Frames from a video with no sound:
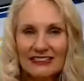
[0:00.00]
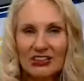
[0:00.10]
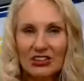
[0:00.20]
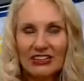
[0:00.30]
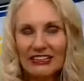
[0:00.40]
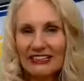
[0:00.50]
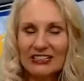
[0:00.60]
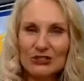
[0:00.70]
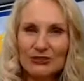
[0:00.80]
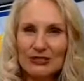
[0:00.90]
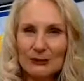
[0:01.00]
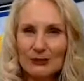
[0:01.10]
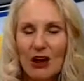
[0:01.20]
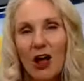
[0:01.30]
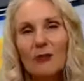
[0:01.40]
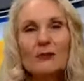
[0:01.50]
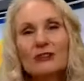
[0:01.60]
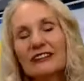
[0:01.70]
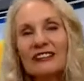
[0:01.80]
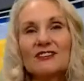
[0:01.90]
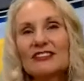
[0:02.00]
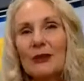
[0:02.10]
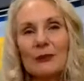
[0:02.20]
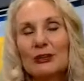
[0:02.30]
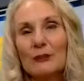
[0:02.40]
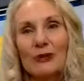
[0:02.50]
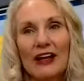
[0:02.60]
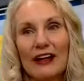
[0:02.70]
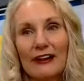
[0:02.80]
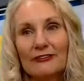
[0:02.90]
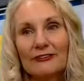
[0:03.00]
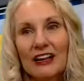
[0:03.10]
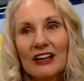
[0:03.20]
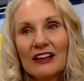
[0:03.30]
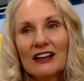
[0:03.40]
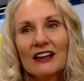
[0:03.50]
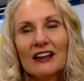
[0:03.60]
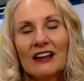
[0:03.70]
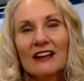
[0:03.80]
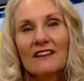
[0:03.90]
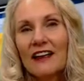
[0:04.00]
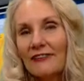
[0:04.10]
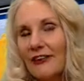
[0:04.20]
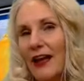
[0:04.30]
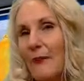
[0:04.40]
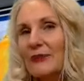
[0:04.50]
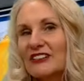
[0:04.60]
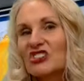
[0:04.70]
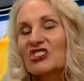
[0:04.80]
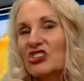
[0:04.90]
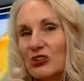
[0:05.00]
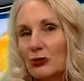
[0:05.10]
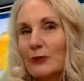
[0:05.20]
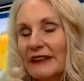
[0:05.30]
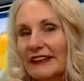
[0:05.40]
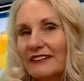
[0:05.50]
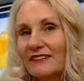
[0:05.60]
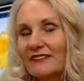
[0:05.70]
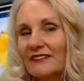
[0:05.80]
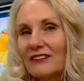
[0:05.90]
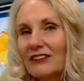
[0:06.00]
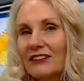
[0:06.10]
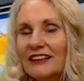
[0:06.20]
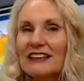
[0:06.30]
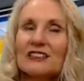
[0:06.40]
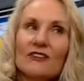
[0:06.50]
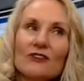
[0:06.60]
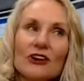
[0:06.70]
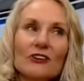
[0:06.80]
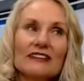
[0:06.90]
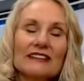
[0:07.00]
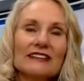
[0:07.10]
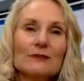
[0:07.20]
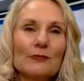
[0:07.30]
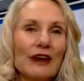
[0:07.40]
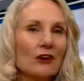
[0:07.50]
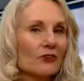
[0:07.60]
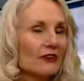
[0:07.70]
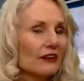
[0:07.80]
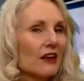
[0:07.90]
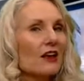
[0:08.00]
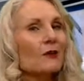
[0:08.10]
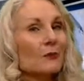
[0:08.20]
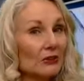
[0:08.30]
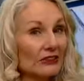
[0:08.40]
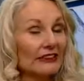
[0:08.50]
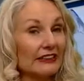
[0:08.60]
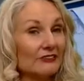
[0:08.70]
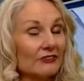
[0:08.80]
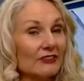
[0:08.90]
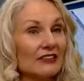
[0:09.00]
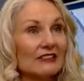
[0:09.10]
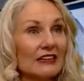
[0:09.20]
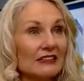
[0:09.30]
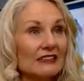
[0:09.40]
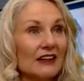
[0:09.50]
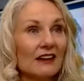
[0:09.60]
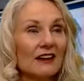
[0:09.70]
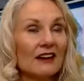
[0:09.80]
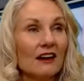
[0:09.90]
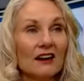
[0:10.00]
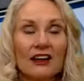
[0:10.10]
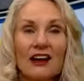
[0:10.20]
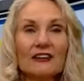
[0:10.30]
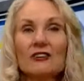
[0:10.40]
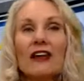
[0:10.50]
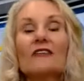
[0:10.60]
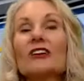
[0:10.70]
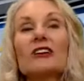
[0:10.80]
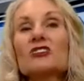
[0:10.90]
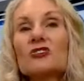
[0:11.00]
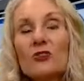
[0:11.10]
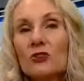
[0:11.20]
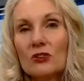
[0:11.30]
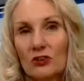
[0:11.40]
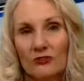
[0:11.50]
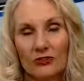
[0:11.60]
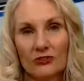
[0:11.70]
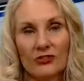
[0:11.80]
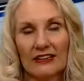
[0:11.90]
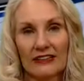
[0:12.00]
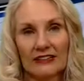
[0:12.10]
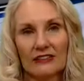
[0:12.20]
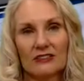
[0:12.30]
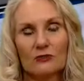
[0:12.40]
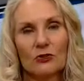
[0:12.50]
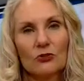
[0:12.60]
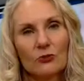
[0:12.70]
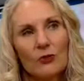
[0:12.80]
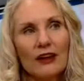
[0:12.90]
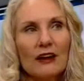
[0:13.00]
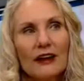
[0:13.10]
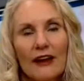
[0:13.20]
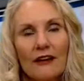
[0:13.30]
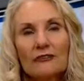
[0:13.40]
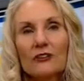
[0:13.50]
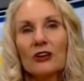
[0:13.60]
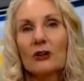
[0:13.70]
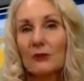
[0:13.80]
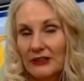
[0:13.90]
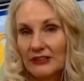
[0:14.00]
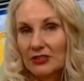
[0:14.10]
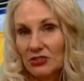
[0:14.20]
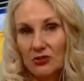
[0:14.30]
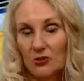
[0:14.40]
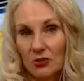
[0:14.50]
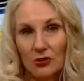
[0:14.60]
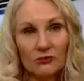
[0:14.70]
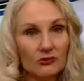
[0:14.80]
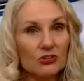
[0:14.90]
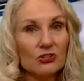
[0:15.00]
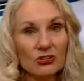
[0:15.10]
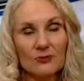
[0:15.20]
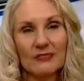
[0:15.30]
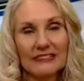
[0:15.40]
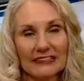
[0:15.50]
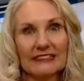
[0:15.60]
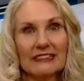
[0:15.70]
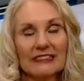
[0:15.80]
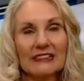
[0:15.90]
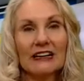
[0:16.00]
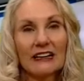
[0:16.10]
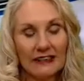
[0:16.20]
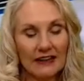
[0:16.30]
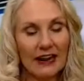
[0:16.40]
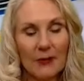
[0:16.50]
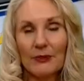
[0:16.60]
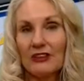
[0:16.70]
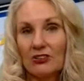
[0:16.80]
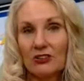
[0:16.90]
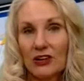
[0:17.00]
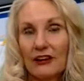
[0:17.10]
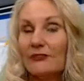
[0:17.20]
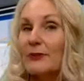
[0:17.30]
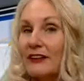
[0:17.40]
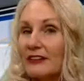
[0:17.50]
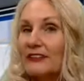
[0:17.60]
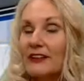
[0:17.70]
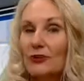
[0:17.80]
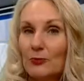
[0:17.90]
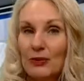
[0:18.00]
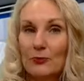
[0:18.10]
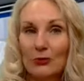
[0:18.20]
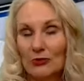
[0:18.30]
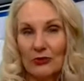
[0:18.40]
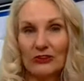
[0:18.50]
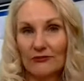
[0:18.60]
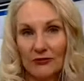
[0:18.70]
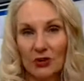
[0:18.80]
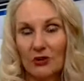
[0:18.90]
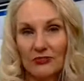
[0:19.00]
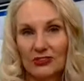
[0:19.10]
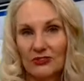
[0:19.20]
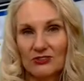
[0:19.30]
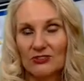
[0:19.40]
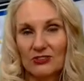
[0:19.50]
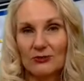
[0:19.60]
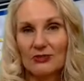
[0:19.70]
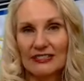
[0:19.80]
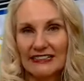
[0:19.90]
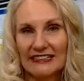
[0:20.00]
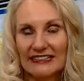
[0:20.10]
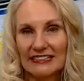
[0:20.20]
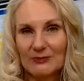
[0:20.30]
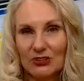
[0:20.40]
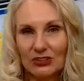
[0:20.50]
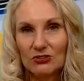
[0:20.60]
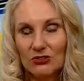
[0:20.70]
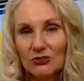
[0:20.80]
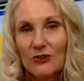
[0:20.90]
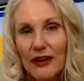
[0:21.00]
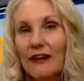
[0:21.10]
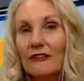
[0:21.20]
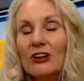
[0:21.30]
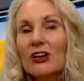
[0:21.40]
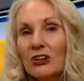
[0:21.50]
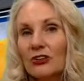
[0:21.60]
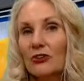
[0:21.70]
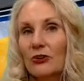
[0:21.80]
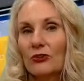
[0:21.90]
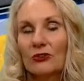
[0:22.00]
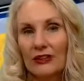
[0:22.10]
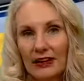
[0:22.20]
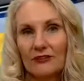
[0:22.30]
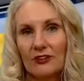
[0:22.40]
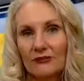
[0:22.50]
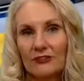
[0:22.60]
look into some common beliefs that people have. Life happens to me that's a very disempowering belief that says, uh, I don't have any control over things. You may not have complete control over circumstances that happen in your life because other people are involved in those circumstances, but you do have your own level of